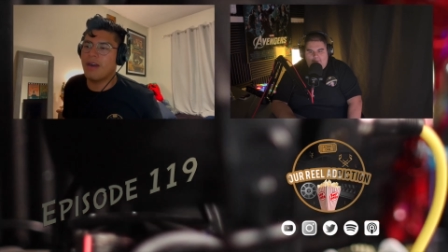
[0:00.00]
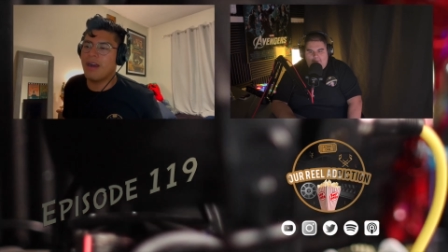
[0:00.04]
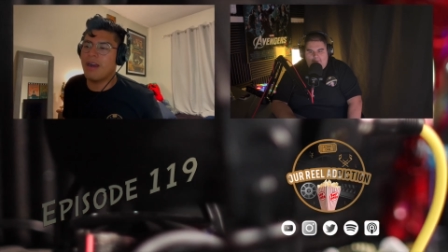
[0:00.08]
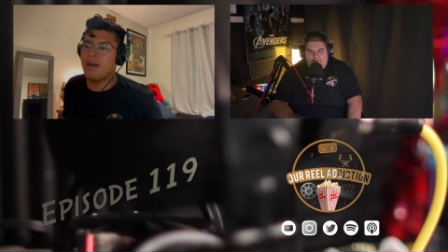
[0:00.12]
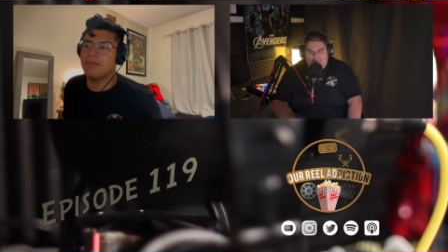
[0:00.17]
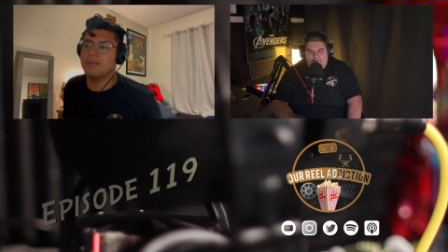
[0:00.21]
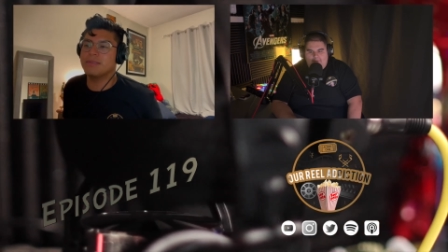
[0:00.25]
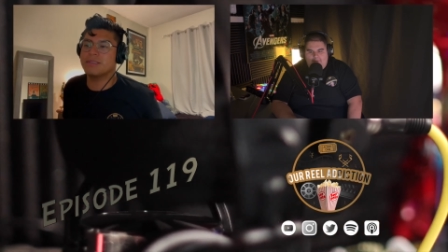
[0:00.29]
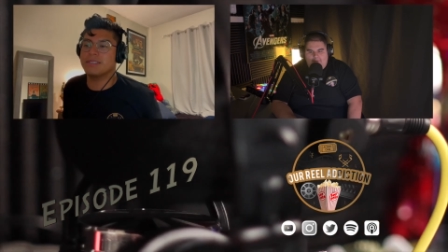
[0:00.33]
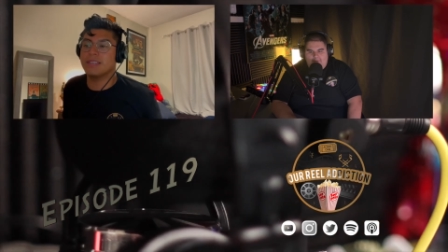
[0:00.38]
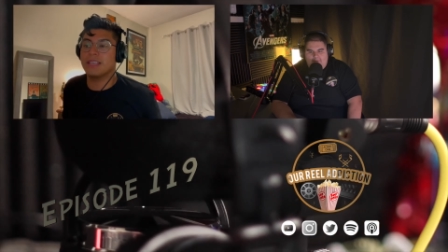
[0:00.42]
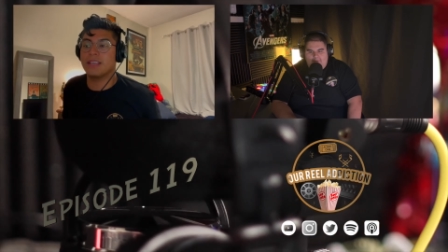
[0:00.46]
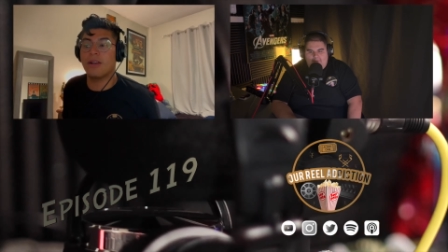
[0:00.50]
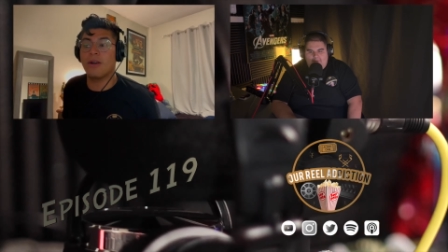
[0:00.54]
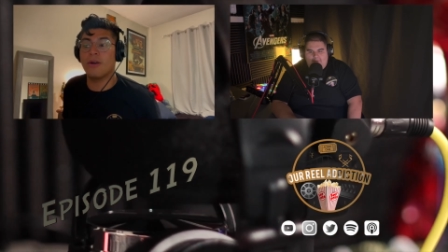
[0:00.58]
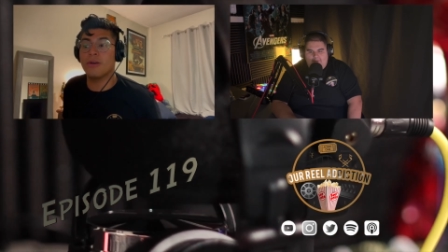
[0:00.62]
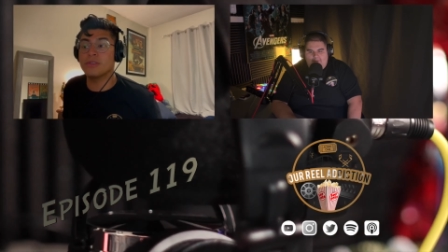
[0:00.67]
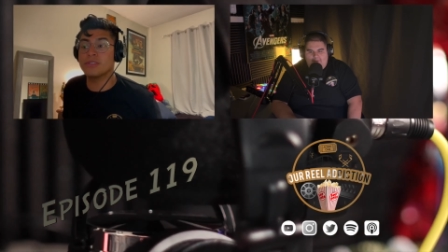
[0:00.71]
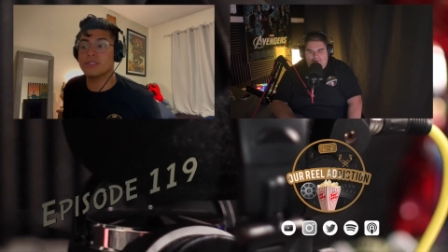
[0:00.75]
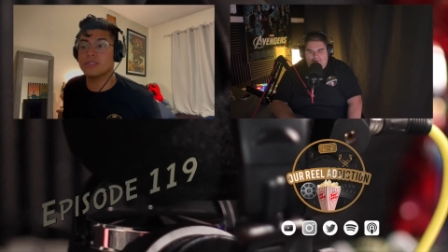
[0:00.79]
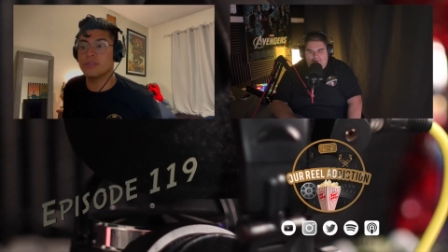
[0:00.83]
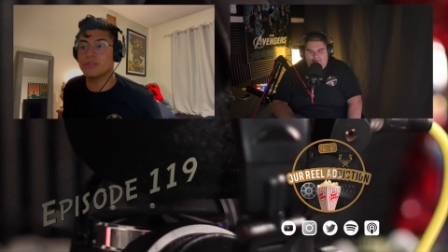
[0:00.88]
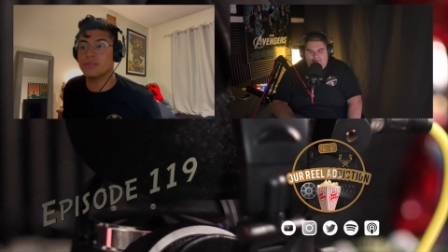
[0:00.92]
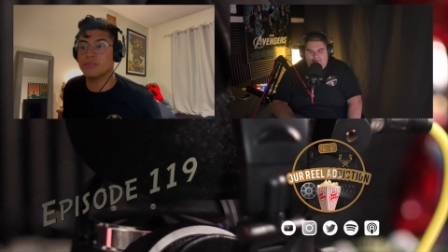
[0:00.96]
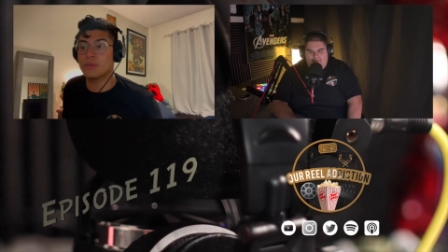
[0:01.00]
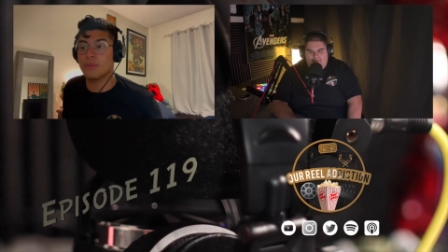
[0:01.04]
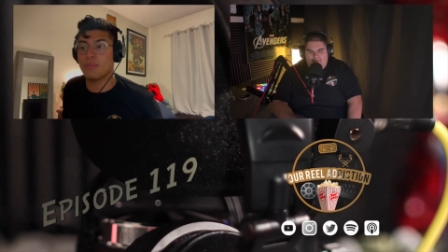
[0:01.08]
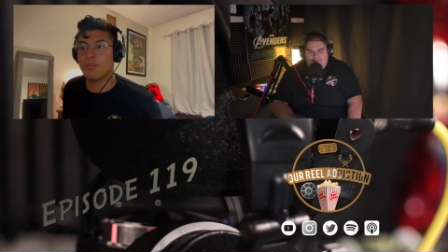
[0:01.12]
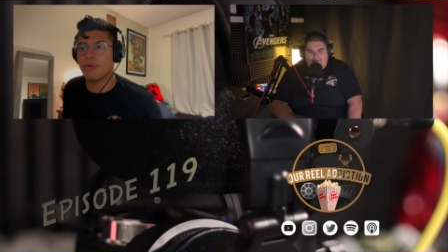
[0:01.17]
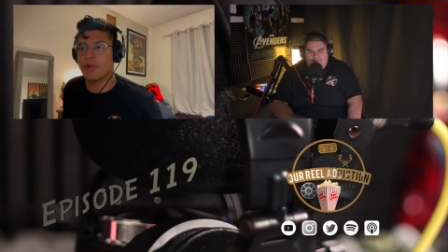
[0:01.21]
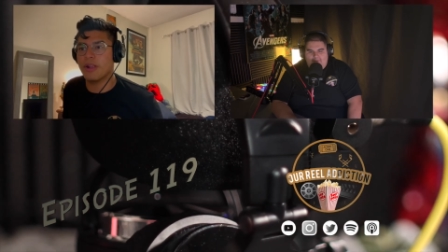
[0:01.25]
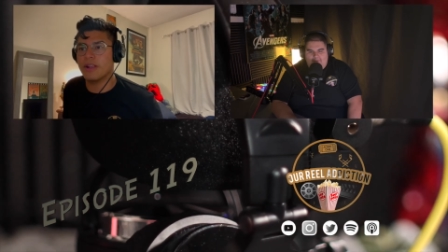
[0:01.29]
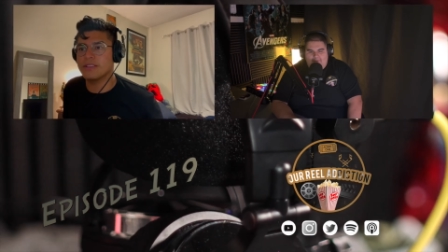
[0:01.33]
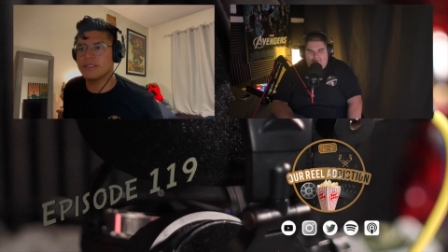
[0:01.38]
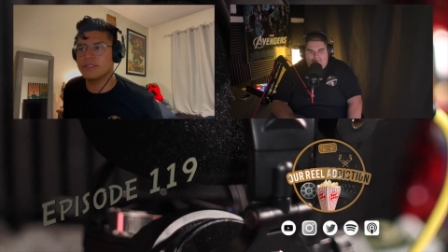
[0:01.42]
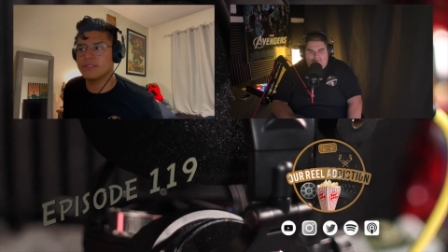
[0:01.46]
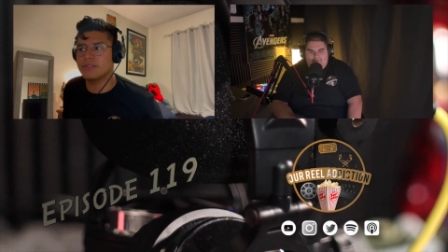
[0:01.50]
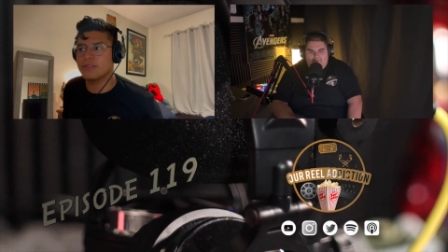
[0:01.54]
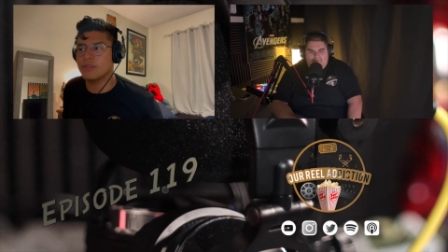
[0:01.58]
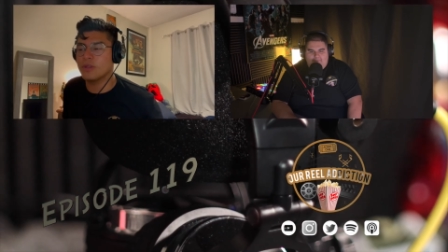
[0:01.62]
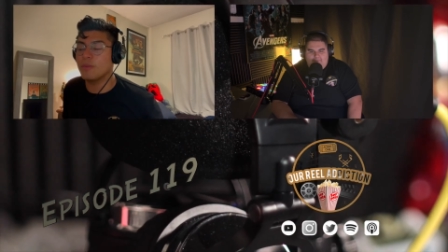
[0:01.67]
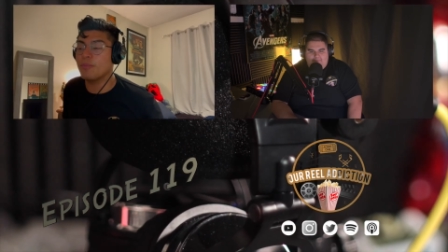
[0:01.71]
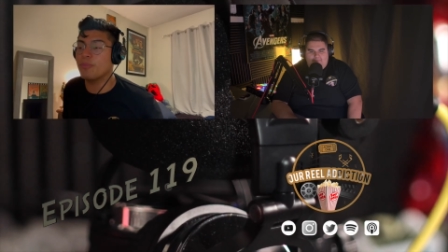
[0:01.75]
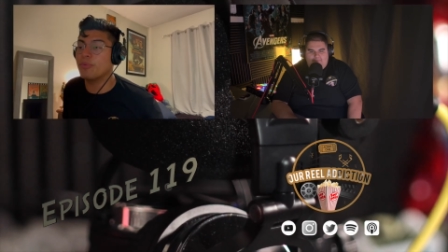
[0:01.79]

I was like also surprised too,